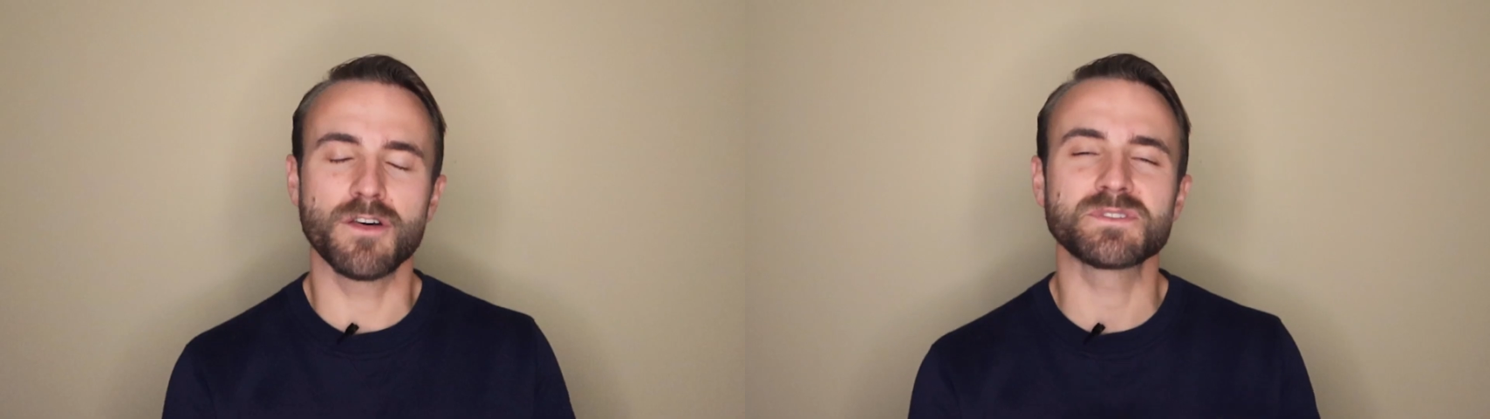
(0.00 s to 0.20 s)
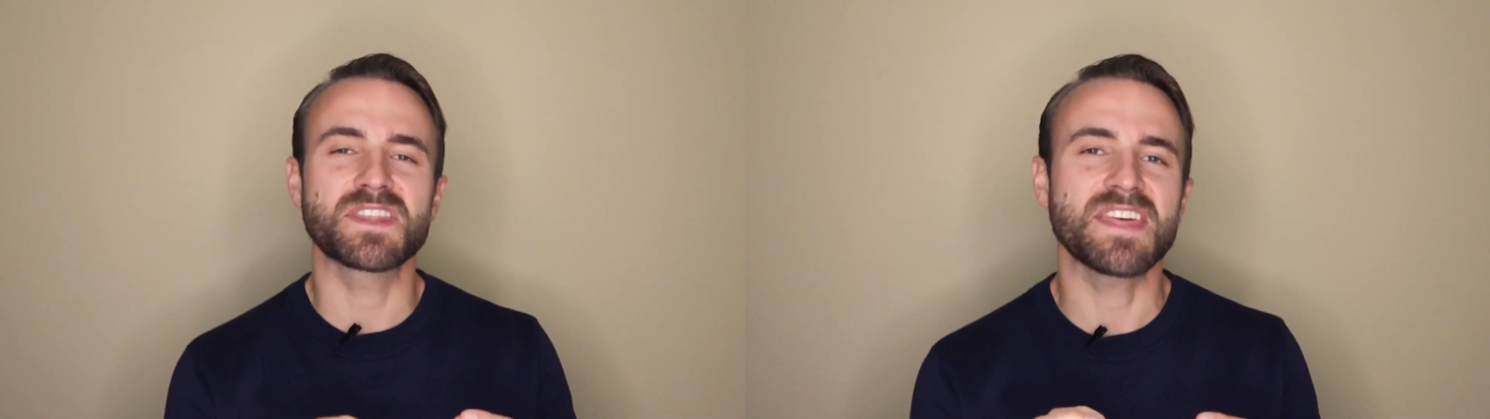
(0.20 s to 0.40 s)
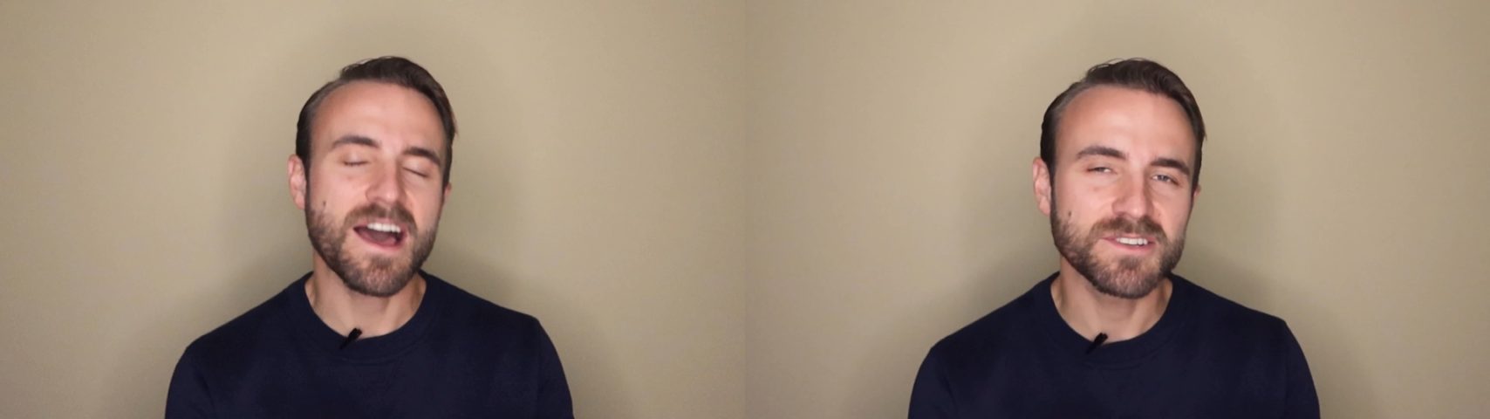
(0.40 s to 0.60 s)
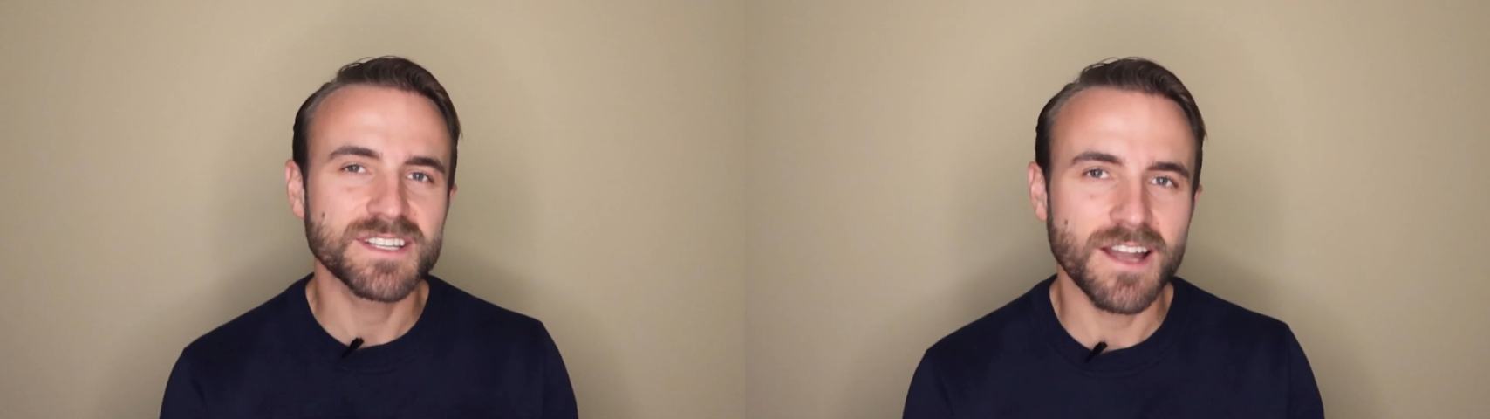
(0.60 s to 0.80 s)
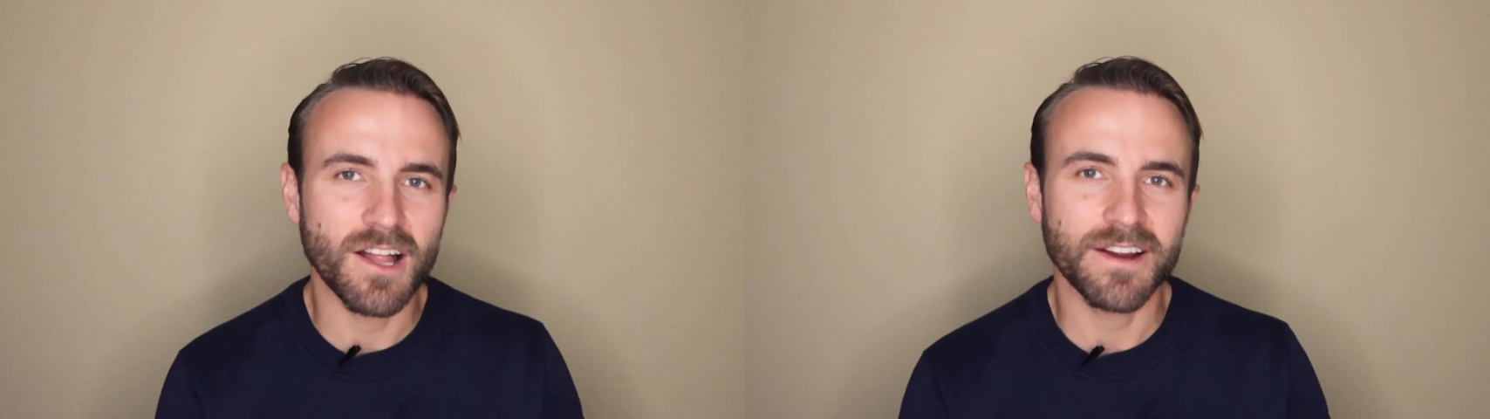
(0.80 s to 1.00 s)
Those
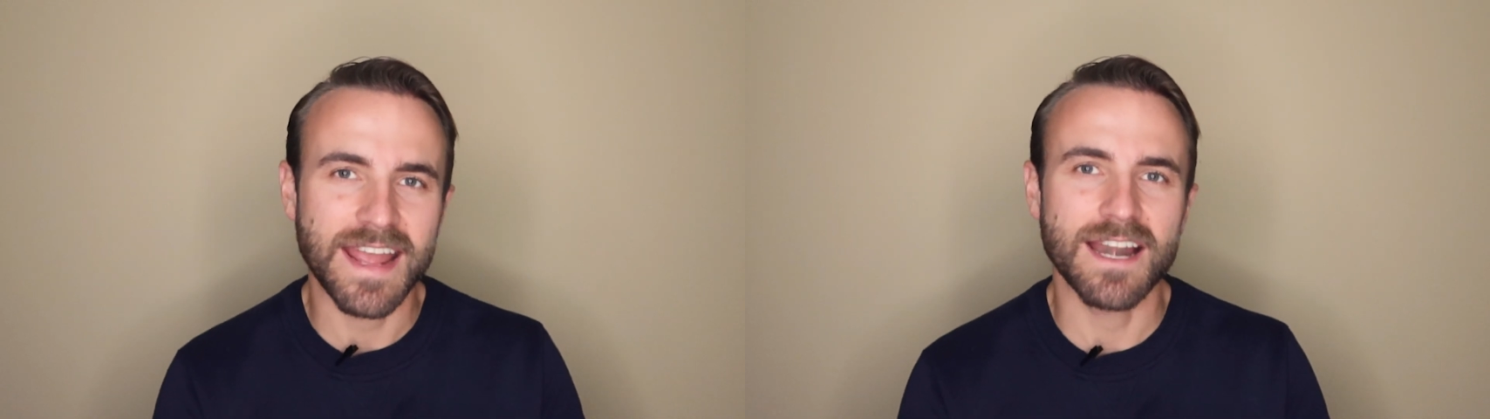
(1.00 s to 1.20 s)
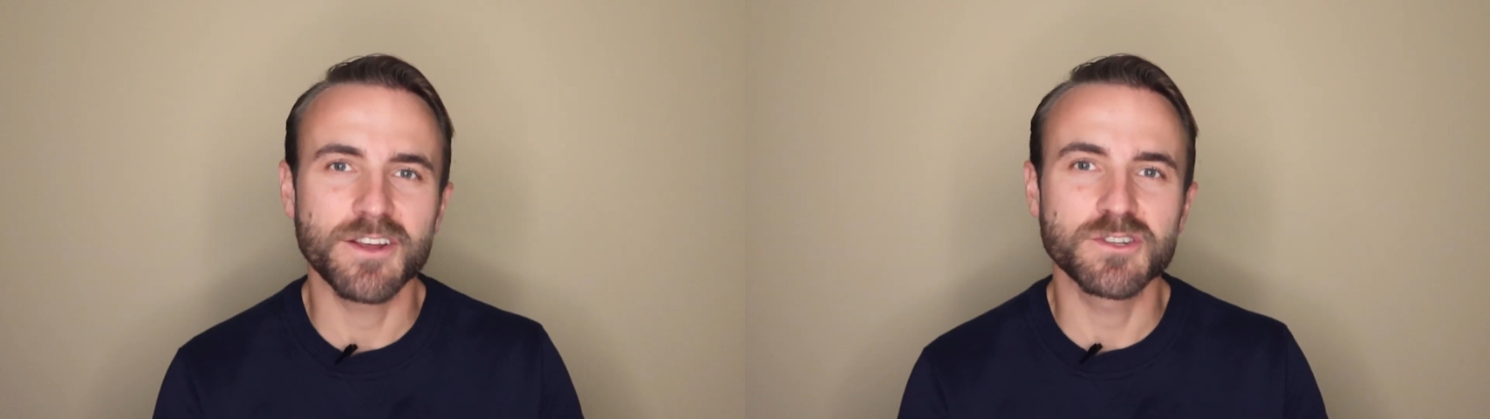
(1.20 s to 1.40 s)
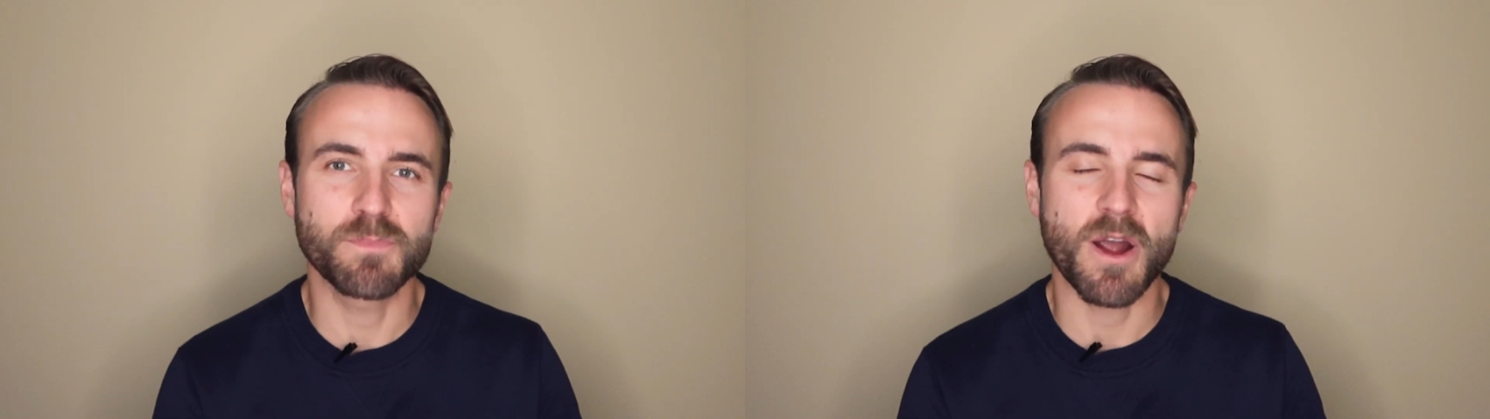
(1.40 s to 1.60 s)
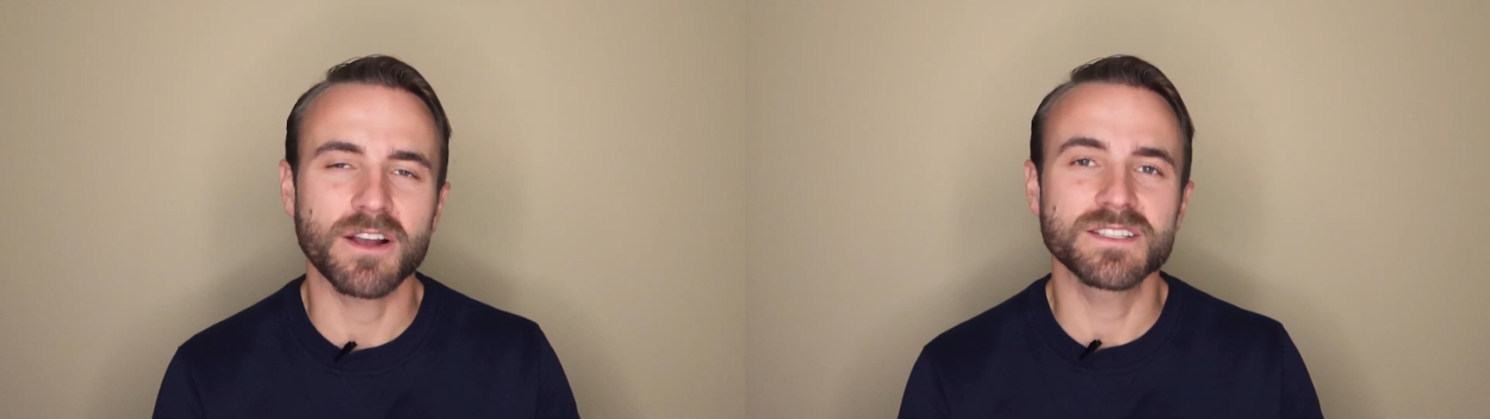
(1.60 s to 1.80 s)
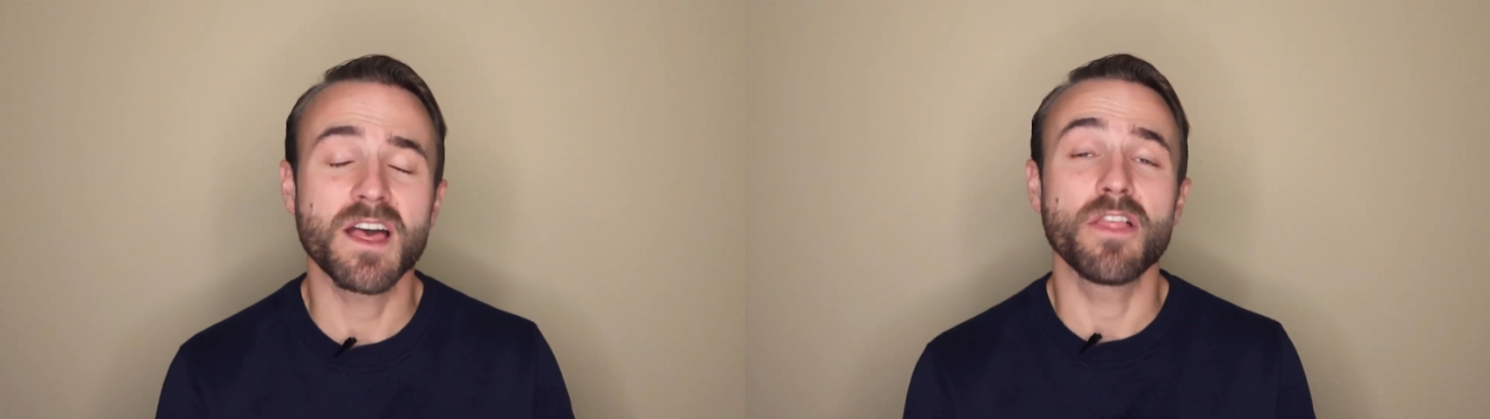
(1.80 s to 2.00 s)
$1,000 Canada Goose
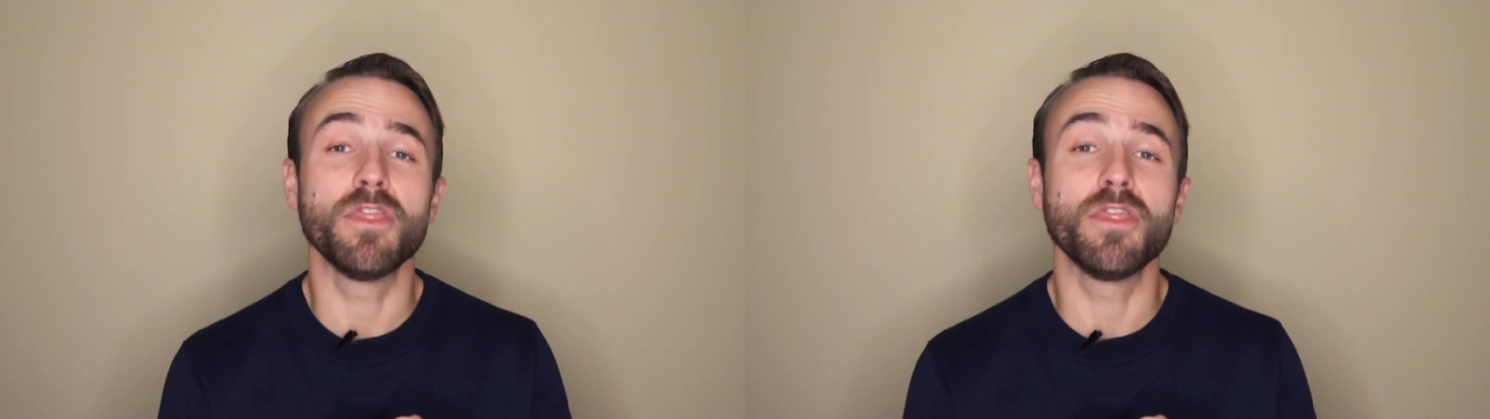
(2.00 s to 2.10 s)
parkas,